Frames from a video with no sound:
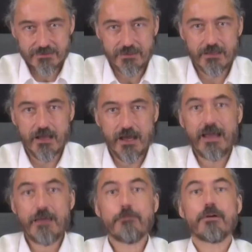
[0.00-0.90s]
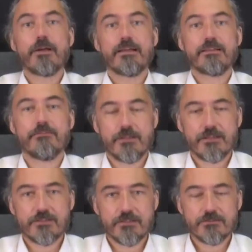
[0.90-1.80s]
a
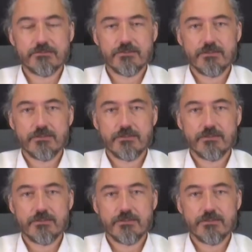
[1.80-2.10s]
hyperactivation.